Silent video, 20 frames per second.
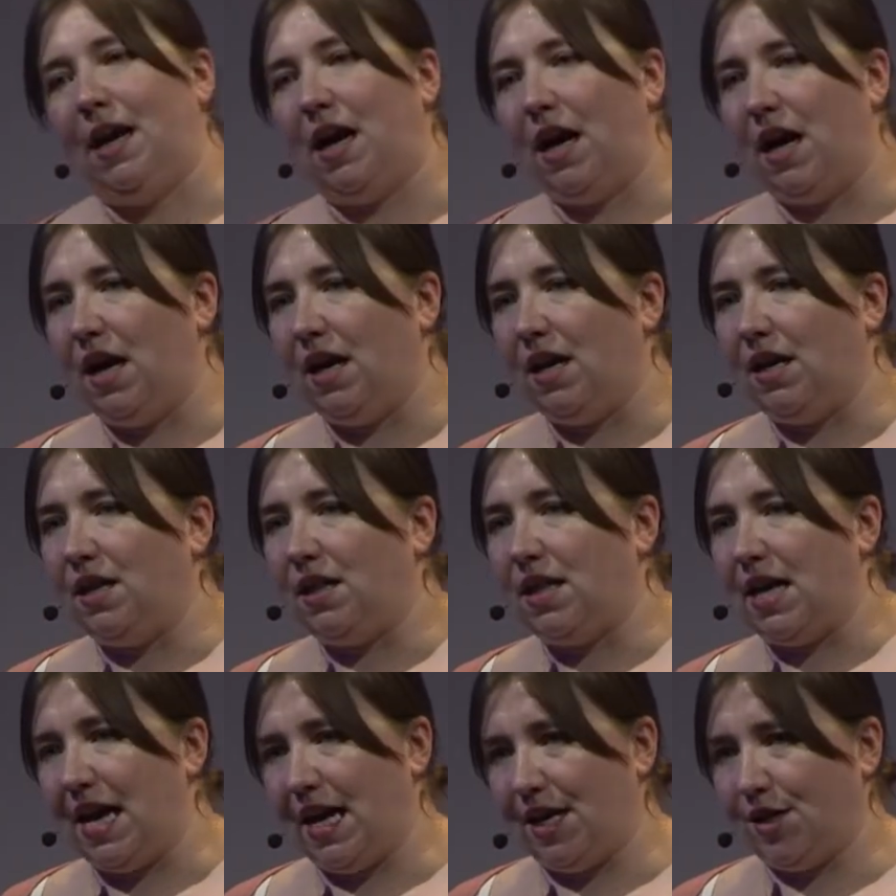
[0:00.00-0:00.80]
on
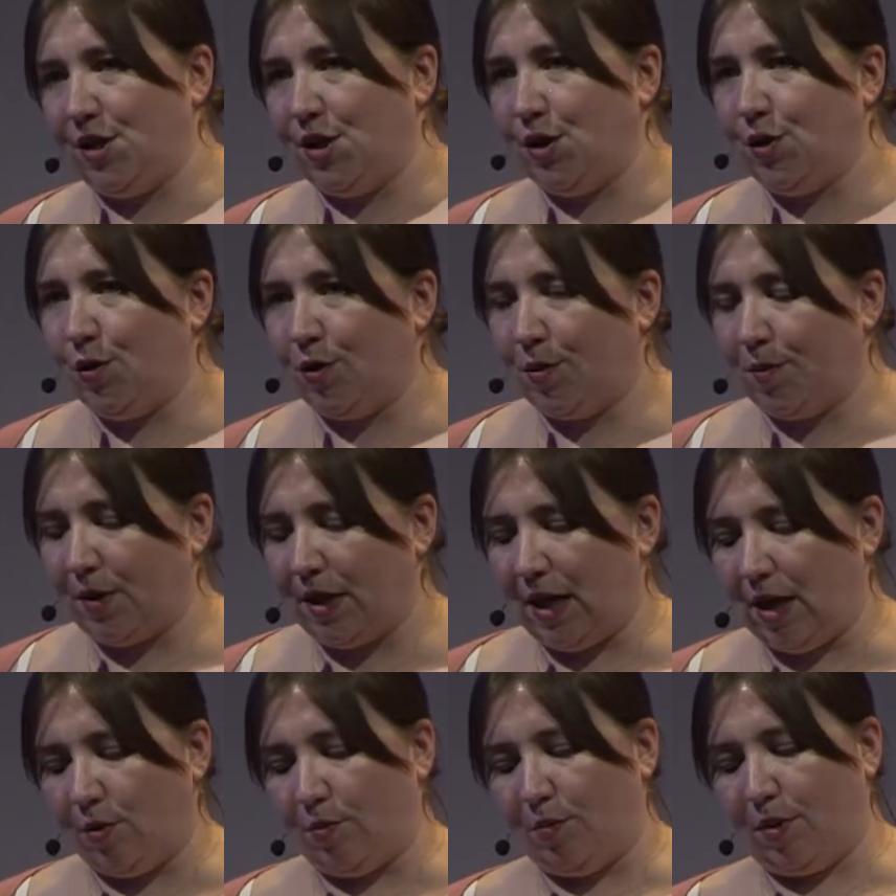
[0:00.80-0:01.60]
the HashiCorp
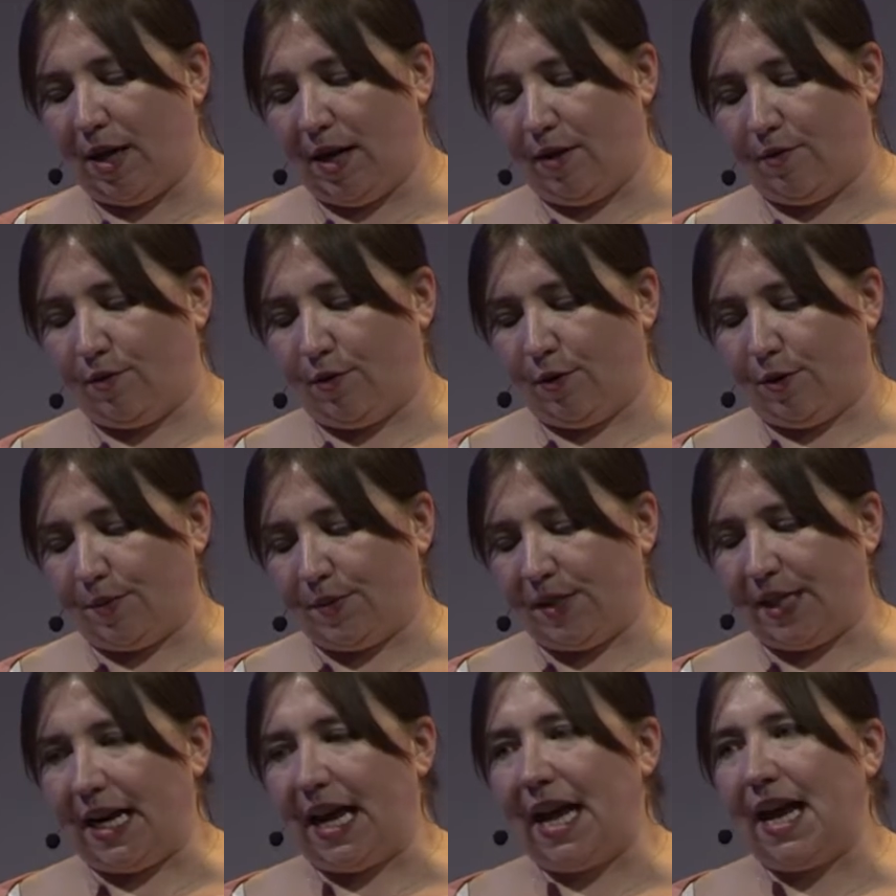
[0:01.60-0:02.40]
Cloud Platform
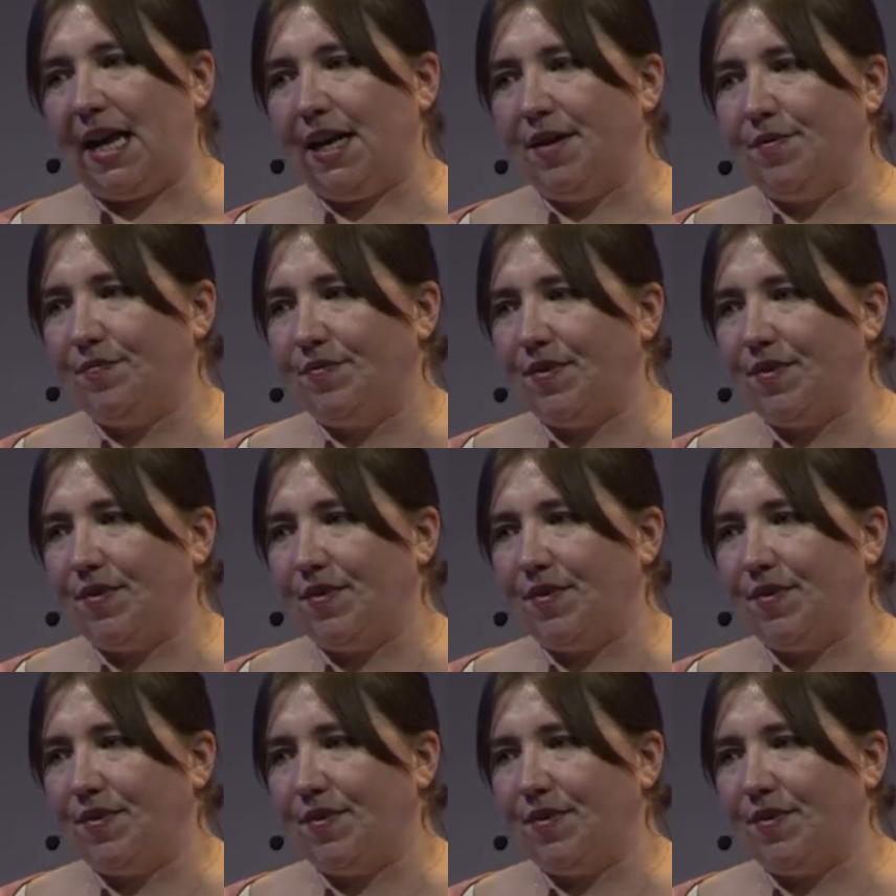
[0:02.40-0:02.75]
today.